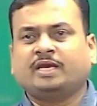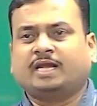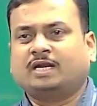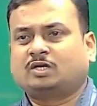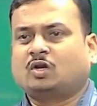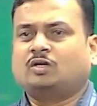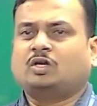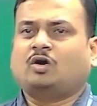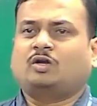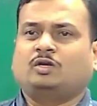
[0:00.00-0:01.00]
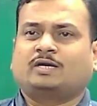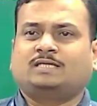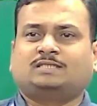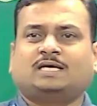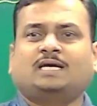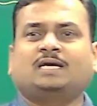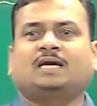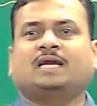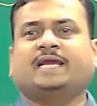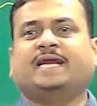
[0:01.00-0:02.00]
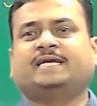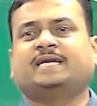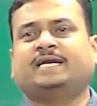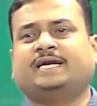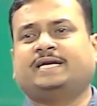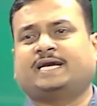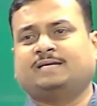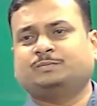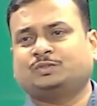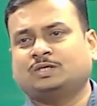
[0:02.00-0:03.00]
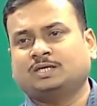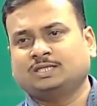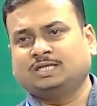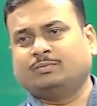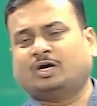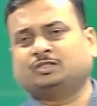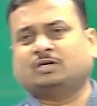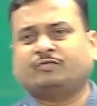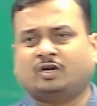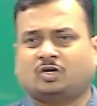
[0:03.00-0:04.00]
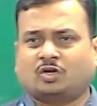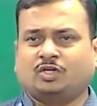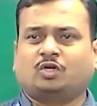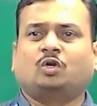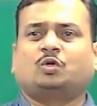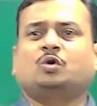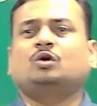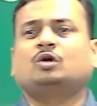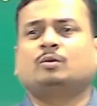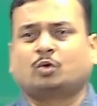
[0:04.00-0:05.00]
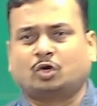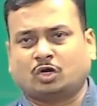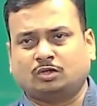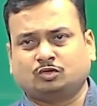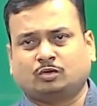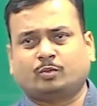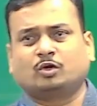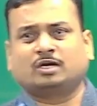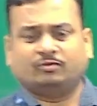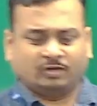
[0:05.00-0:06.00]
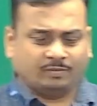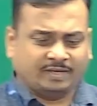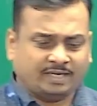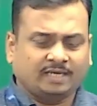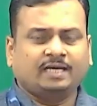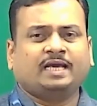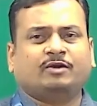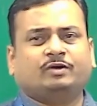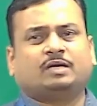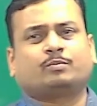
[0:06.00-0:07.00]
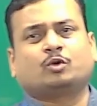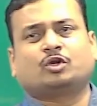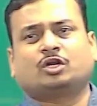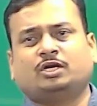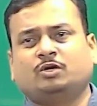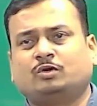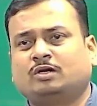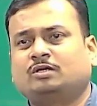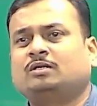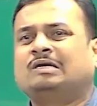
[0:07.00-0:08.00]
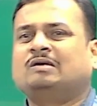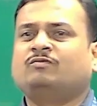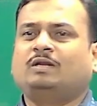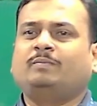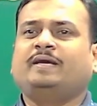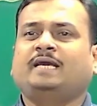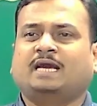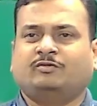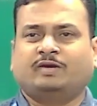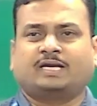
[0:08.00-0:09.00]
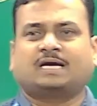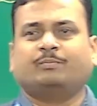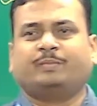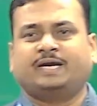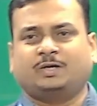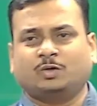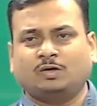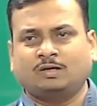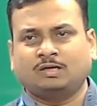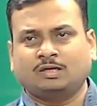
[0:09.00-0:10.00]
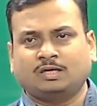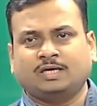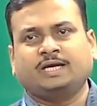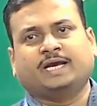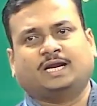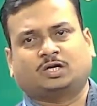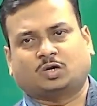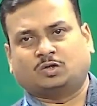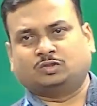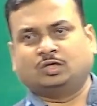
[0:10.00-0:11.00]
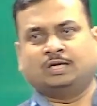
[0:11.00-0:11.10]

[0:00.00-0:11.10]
electron, or you can say 1800 times the mass of electron equal to proton. So proton will be heavier. Proton and neutron will be heavier compared to electrons.